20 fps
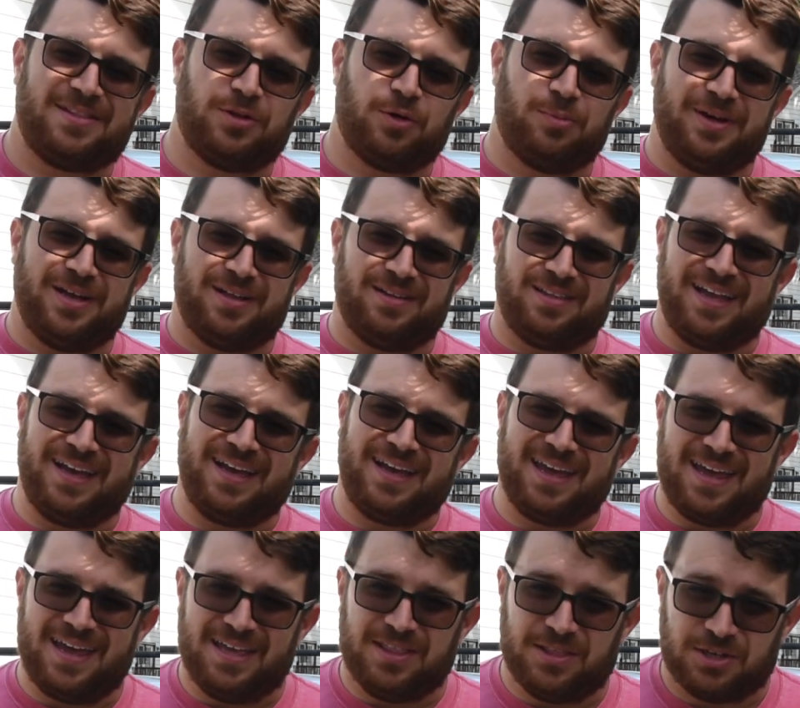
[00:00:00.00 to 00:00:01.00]
There'll be a link
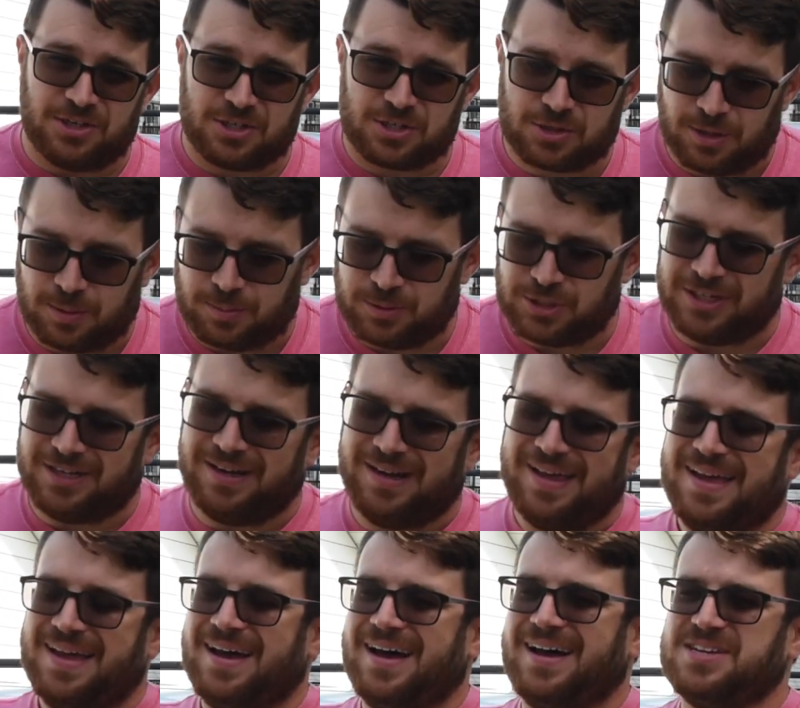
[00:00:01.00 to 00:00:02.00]
in the description
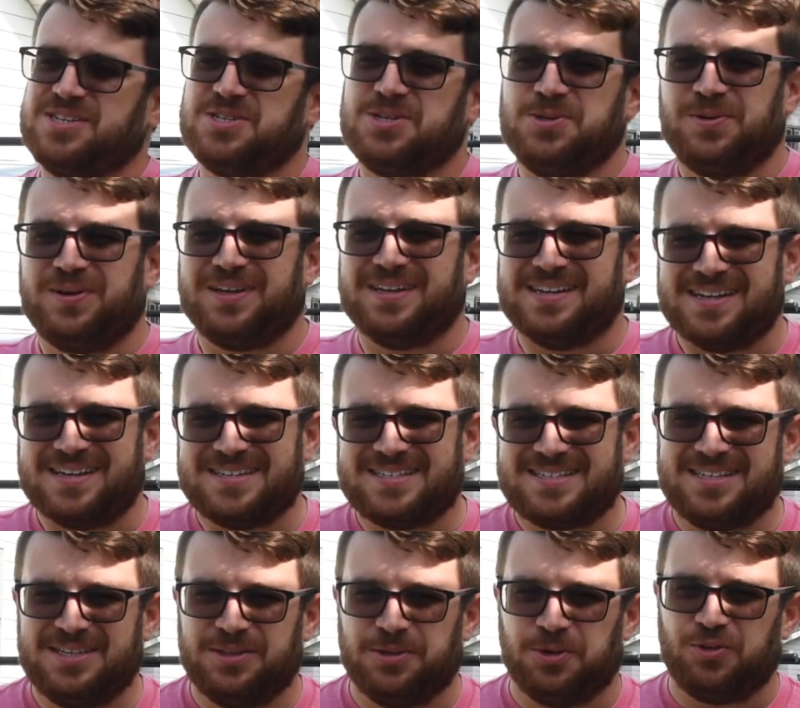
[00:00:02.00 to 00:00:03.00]
so you can
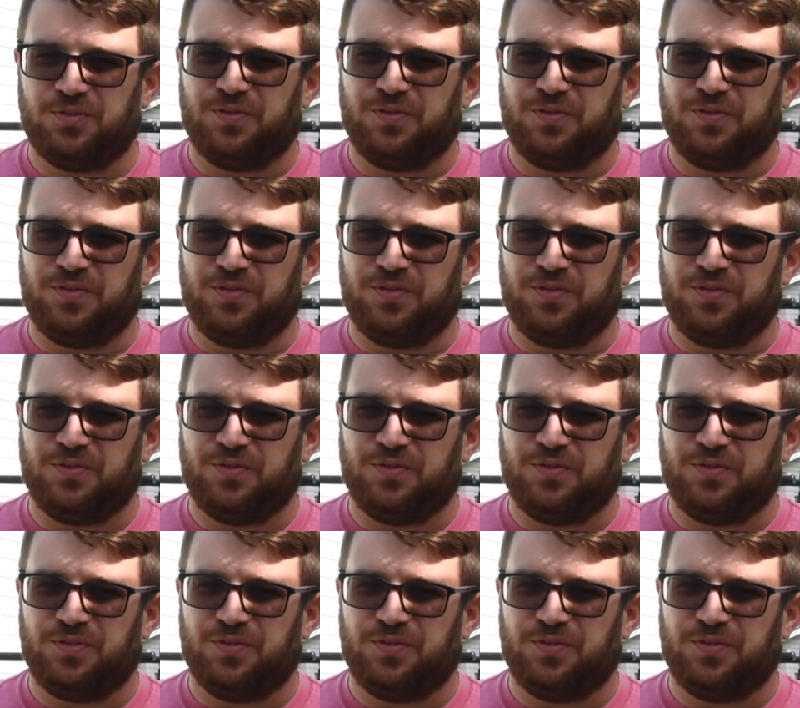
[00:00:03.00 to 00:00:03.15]
see those